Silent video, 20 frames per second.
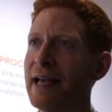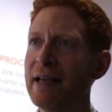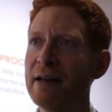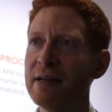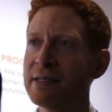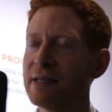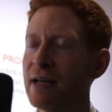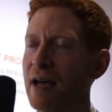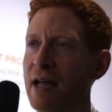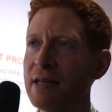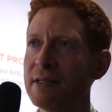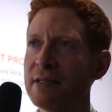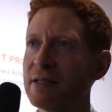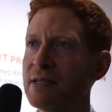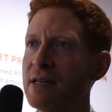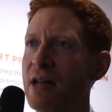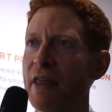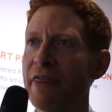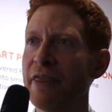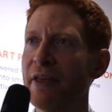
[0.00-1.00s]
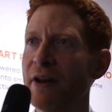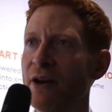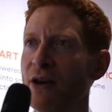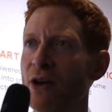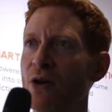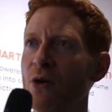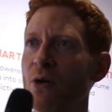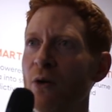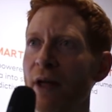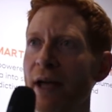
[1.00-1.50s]
Data science is nothing
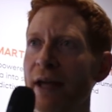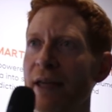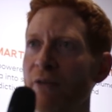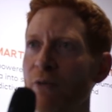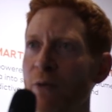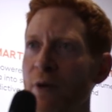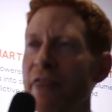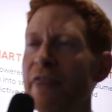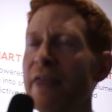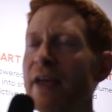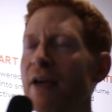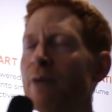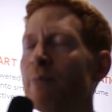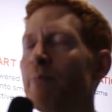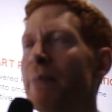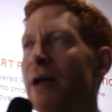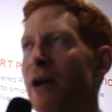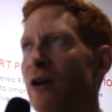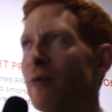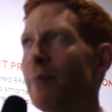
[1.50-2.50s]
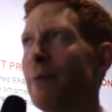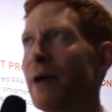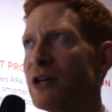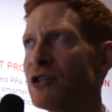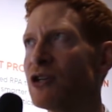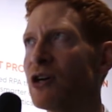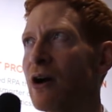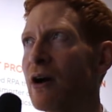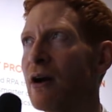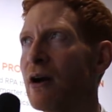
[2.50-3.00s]
new. Like, if we think bigger
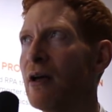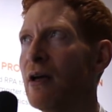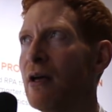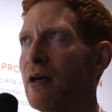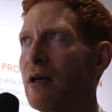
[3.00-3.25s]
picture,